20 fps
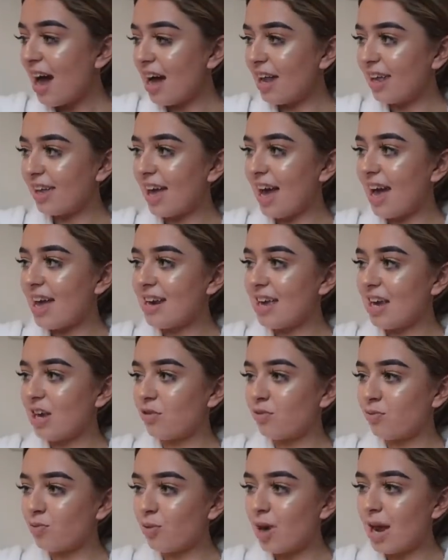and again
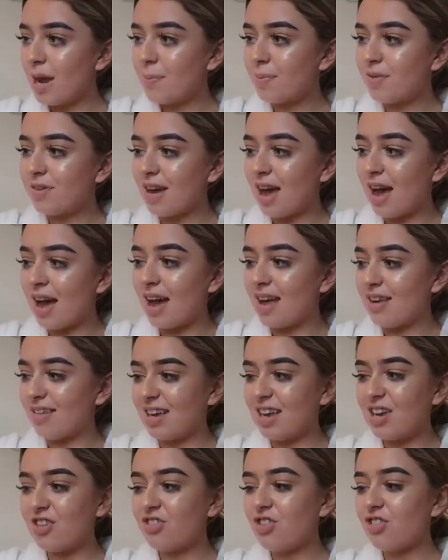it's ribbed and
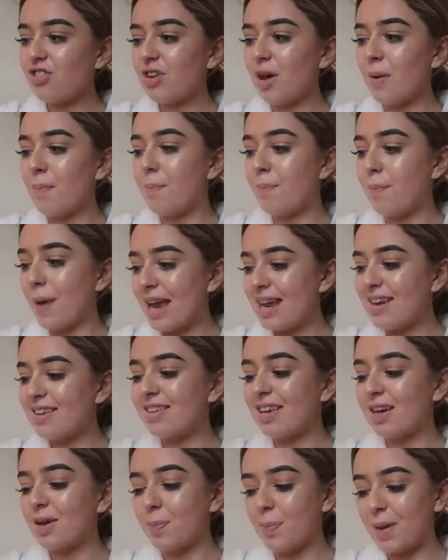it's just a
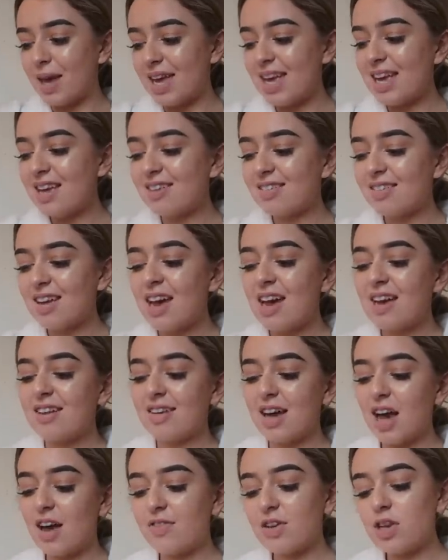basic piece
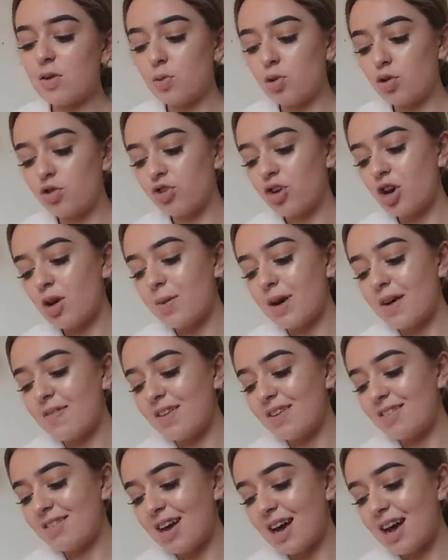to have in your wardrobe
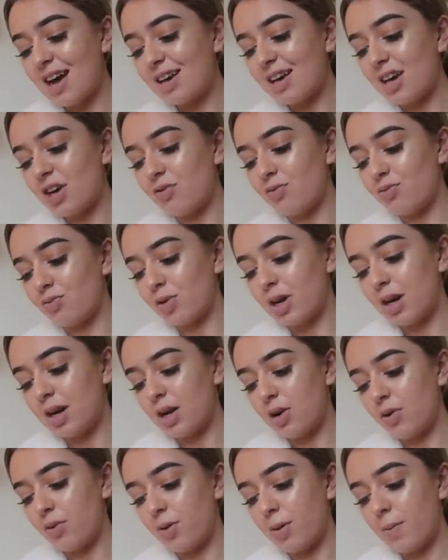and this tag is
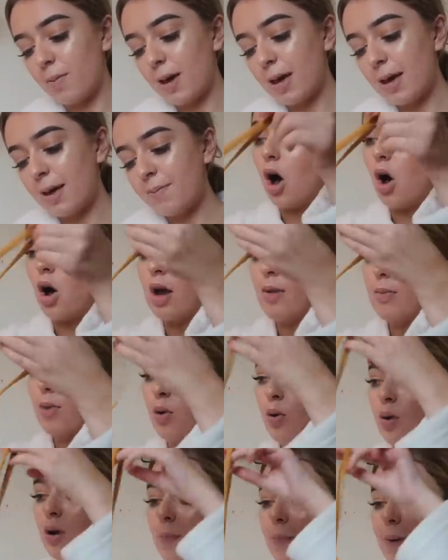really annoying me i'm
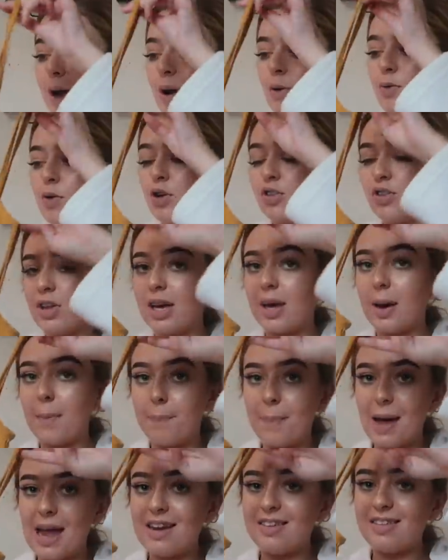all about those
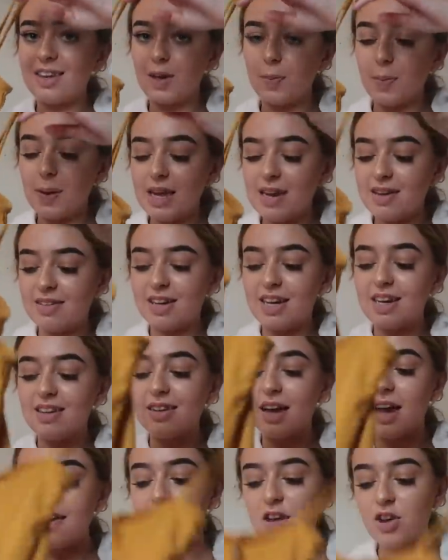like basic
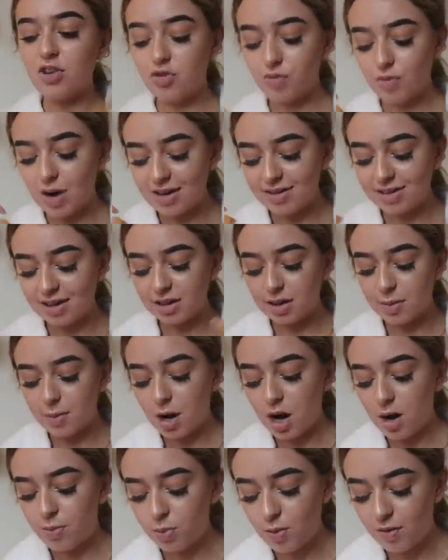pieces and then dressing them
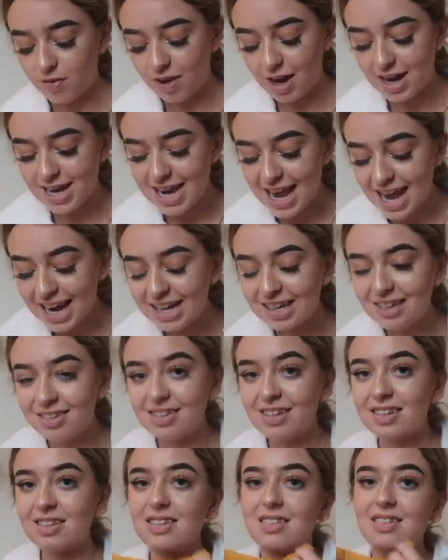up with like
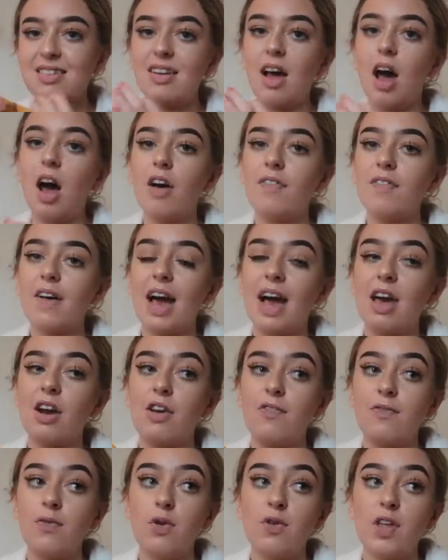necklaces and stuff and
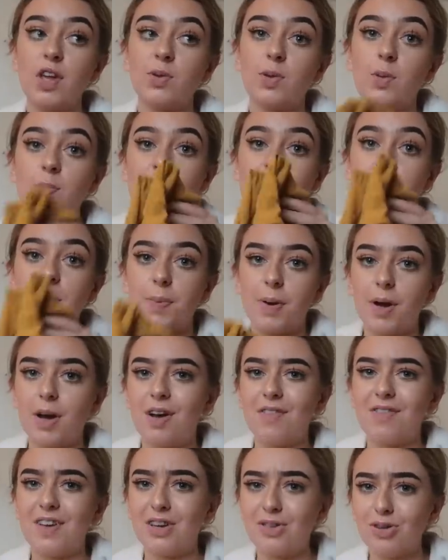i thought this would be the
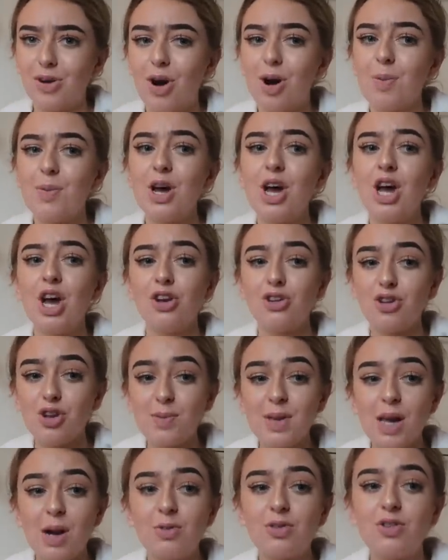perfect top
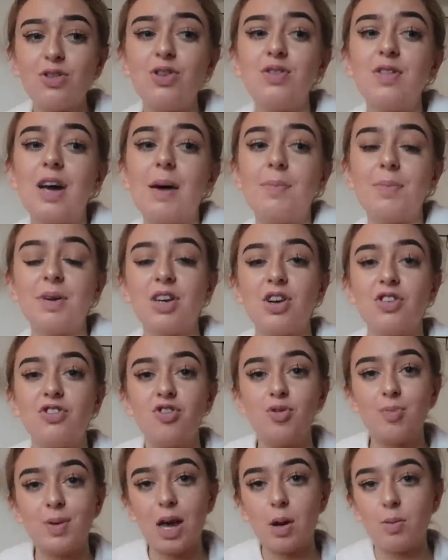to be able to do that because
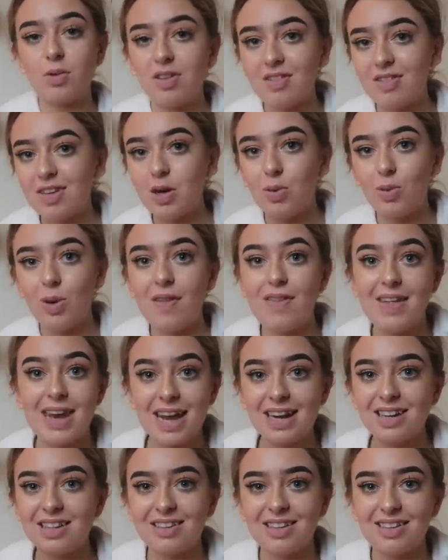you'll be able to see all like the
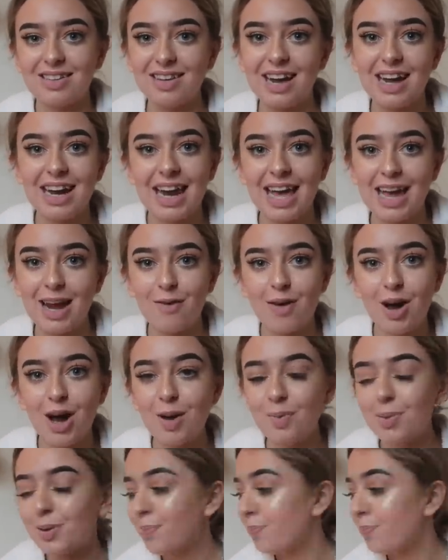necklaces that i layer up